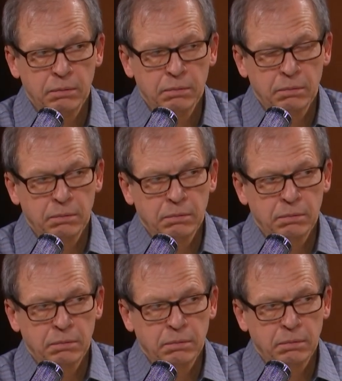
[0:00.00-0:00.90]
Yeah, they're
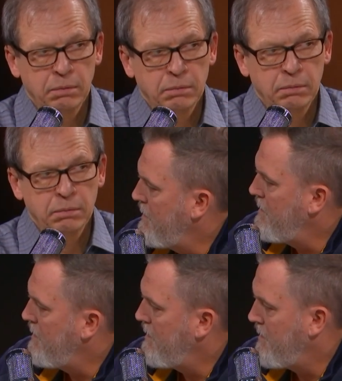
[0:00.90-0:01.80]
getting stops.
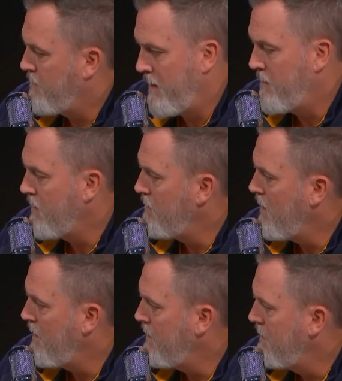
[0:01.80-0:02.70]
The people are
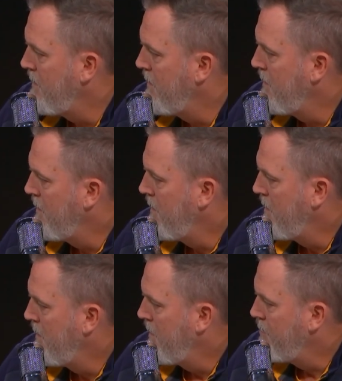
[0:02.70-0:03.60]
running.
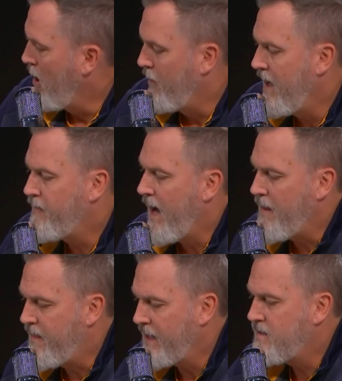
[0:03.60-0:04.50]
So I
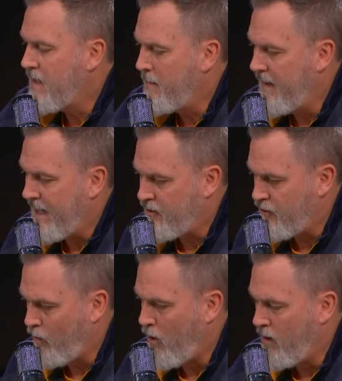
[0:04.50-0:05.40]
think some of that's
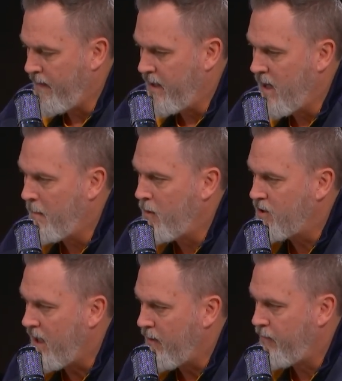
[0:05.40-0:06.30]
the
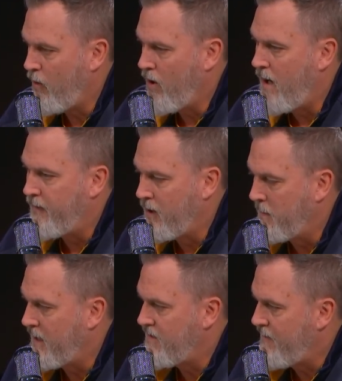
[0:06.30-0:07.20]
numbers get thrown off a little
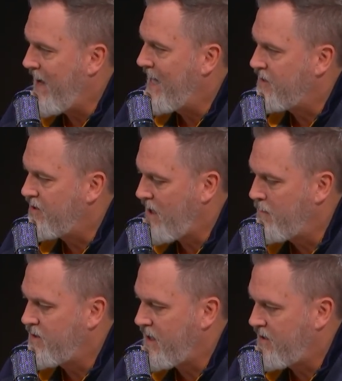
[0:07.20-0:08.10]
bit because they've had
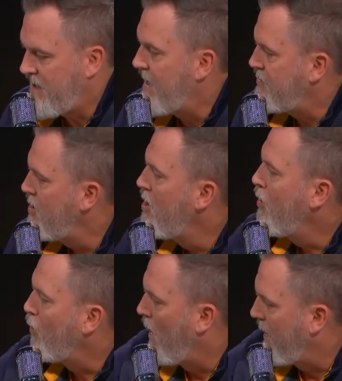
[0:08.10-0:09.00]
some success
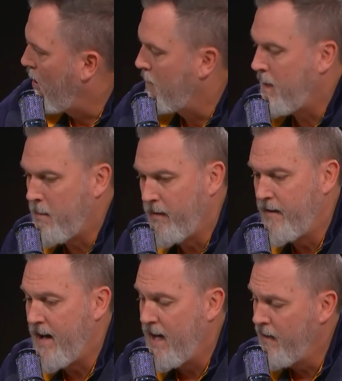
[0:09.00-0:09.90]
running on people.
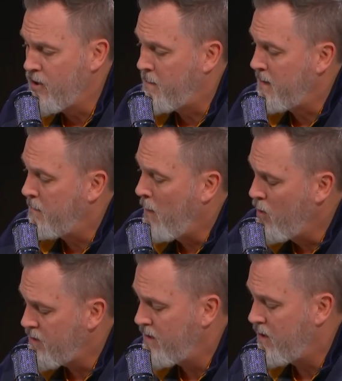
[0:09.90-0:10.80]
They've had others, but
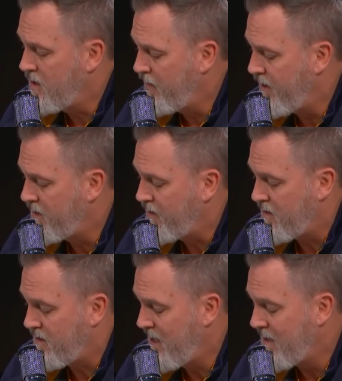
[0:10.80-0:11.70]
most of their defensive
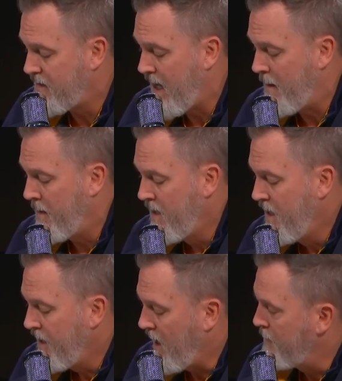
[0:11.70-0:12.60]
success, Hop,
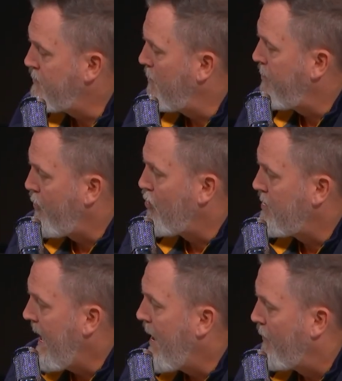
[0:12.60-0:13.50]
comes from third
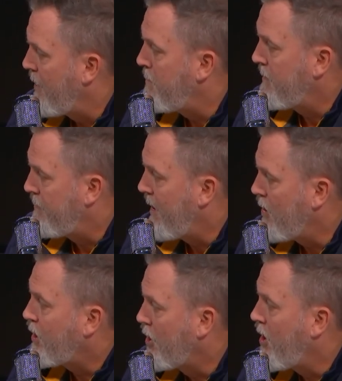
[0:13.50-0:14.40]
down. They've been
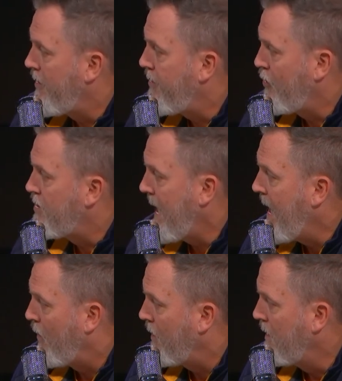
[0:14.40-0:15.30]
very good on third
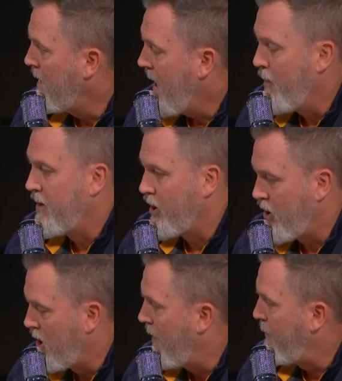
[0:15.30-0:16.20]
down. And when they're
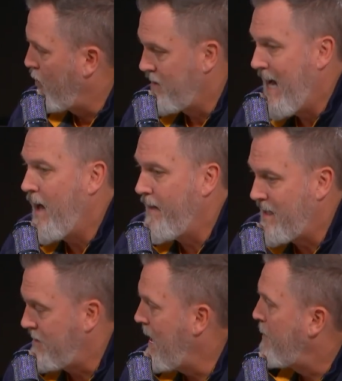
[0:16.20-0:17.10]
good on third down,
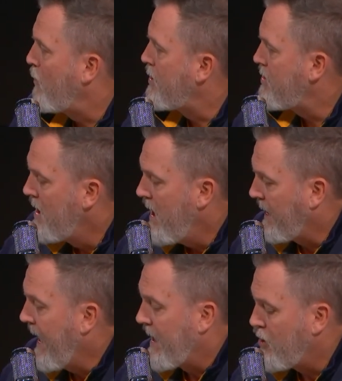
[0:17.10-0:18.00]
that's stopping, which,
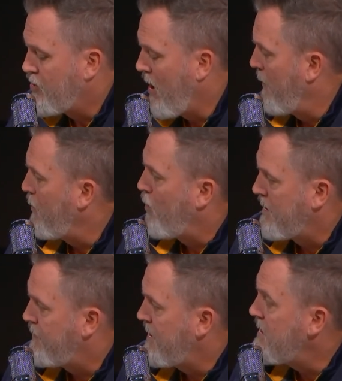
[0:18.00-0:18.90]
again, you saw that with
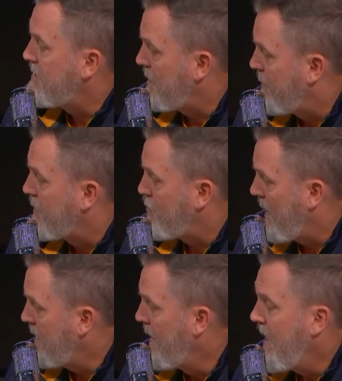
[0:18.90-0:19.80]
West Virginia's defense,
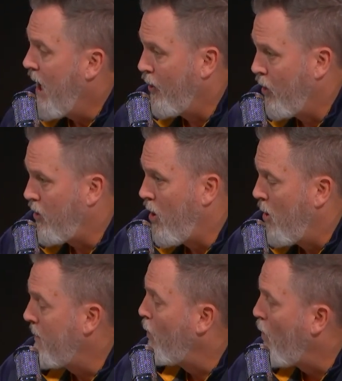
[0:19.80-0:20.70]
right? Held
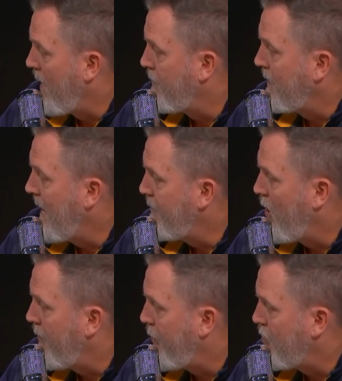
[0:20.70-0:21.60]
Oklahoma to 1 of 11
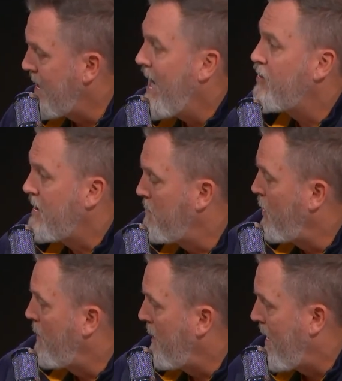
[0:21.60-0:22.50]
on third down, didn't
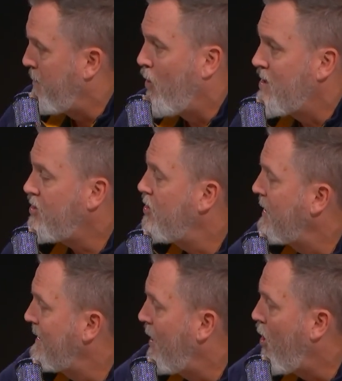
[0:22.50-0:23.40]
put up a lot of points, couldn't
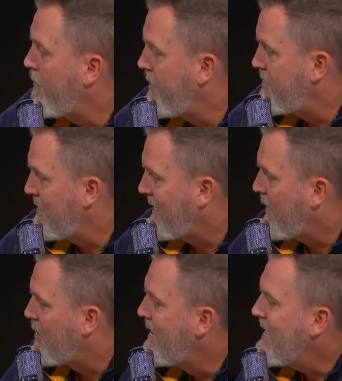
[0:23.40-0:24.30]
get that offense in
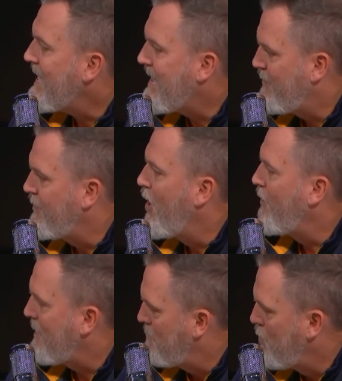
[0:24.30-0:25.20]
gear, even
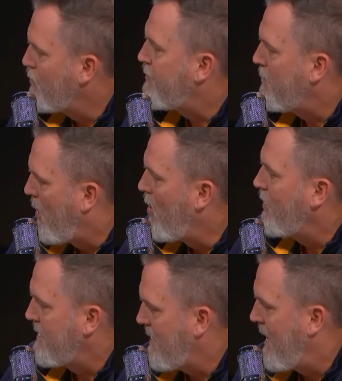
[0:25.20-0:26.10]
though it moved the
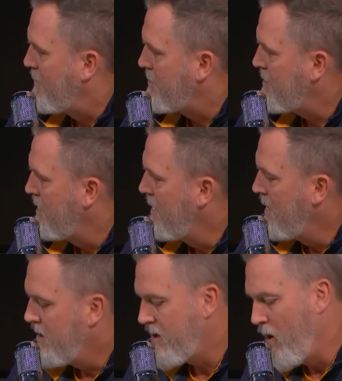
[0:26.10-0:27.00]
ball at times.
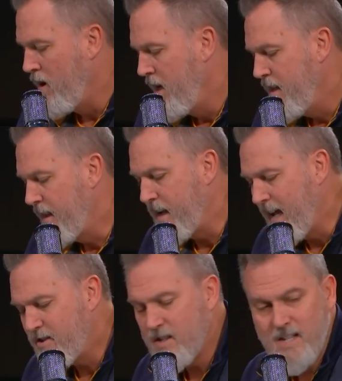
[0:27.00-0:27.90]
So
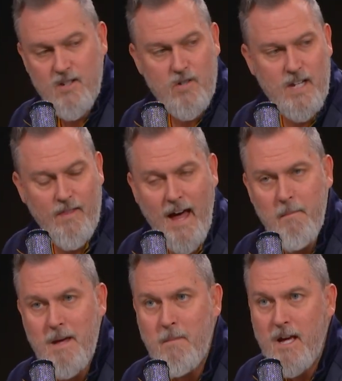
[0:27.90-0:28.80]
that's just interesting.
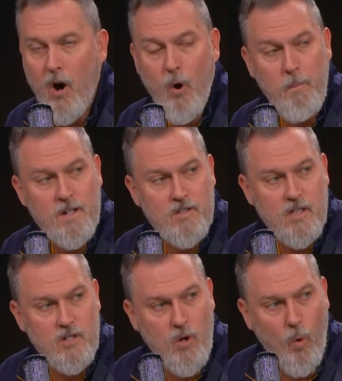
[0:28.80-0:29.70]
That maybe opens
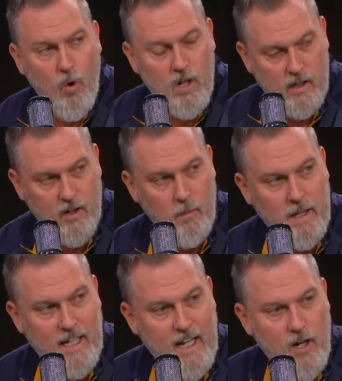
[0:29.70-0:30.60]
the door a little
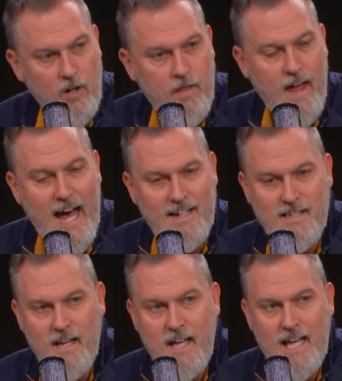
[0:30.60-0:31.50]
bit here
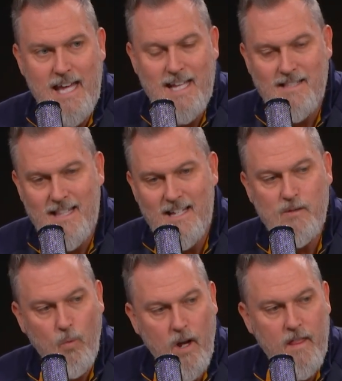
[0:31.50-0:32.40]
that is
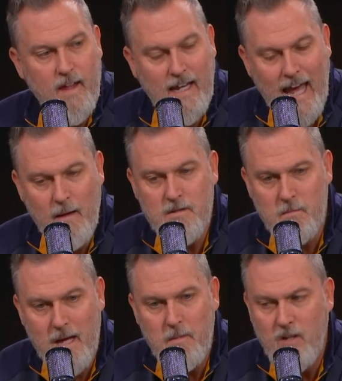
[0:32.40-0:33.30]
this one of the games
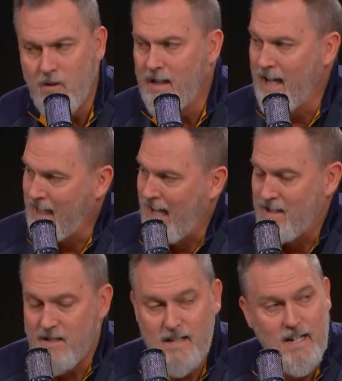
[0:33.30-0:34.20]
maybe you can get
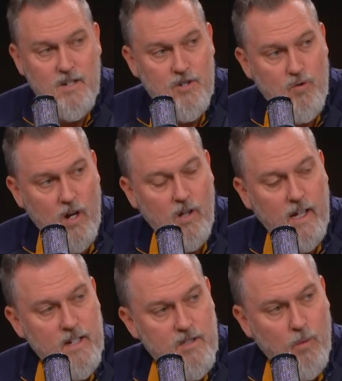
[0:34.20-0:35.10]
Kansas State to struggle
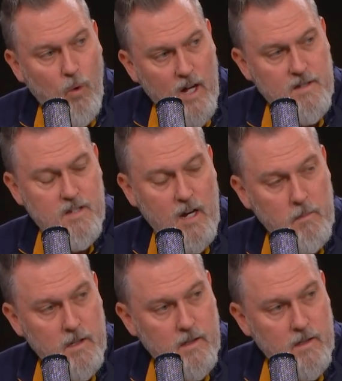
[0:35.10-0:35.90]
against the run some.